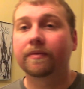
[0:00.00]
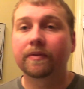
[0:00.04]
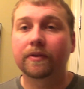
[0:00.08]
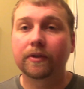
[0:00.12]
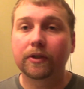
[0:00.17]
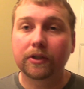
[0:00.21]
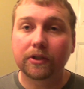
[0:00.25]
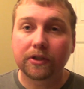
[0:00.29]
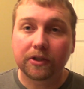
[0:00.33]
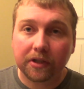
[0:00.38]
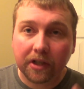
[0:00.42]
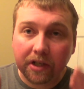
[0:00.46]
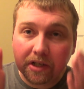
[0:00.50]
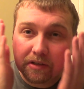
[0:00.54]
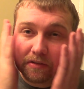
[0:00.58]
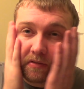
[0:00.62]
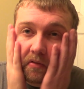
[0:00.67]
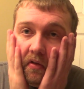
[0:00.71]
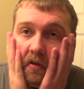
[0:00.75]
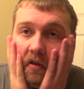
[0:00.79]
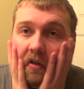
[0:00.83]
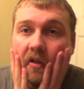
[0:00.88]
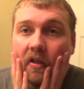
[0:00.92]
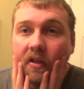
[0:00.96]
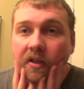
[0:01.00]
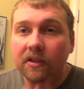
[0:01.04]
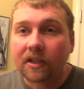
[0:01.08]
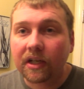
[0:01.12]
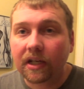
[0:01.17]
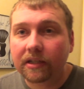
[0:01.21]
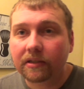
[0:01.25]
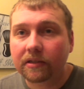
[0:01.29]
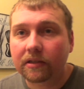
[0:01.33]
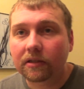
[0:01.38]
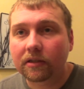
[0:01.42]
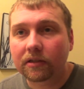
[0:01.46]
Good shave.
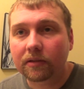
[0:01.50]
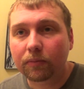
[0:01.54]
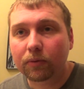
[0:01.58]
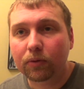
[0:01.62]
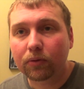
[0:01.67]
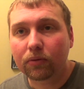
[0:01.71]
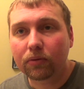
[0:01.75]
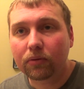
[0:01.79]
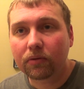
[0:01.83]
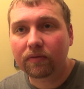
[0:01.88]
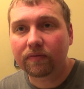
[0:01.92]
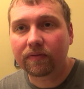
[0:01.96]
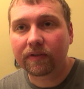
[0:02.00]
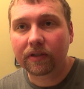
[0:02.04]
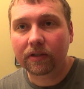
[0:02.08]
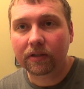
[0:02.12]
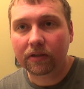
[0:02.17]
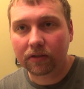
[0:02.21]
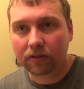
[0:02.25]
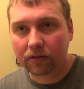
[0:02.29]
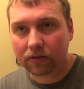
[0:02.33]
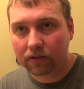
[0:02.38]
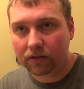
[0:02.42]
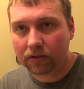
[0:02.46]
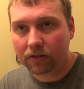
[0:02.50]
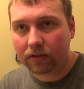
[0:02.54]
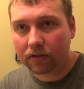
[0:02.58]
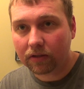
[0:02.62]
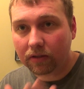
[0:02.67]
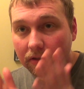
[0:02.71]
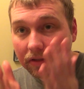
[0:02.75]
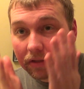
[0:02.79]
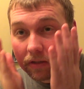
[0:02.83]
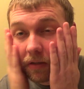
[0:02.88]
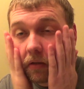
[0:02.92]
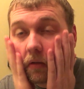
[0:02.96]
Nice and smooth. Feeling good.
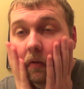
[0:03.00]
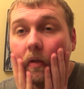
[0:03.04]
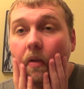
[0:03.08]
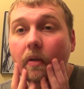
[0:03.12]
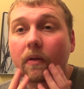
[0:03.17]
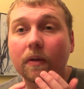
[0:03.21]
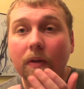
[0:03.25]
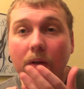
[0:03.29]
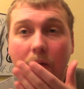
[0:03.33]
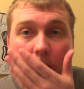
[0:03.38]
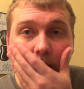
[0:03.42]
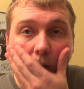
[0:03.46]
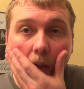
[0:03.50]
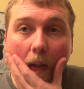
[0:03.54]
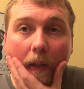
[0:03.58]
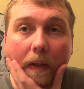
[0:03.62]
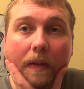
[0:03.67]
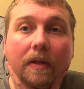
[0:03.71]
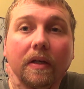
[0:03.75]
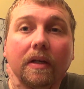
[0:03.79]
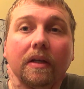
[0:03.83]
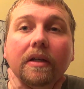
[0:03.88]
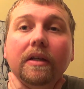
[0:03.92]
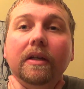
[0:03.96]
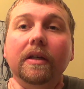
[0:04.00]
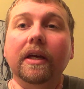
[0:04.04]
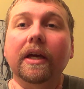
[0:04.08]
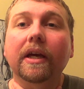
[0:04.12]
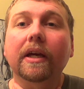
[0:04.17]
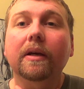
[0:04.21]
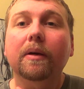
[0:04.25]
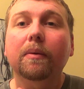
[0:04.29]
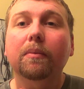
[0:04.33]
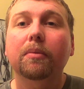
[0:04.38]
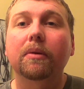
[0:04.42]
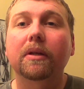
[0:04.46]

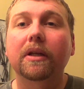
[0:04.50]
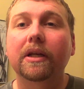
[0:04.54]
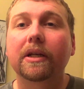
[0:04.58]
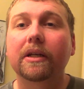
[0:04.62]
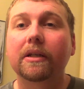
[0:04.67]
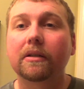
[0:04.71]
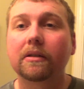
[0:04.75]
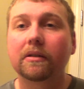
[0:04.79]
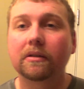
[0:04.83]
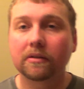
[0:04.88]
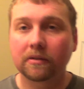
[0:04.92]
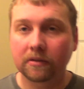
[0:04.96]
Can't complain.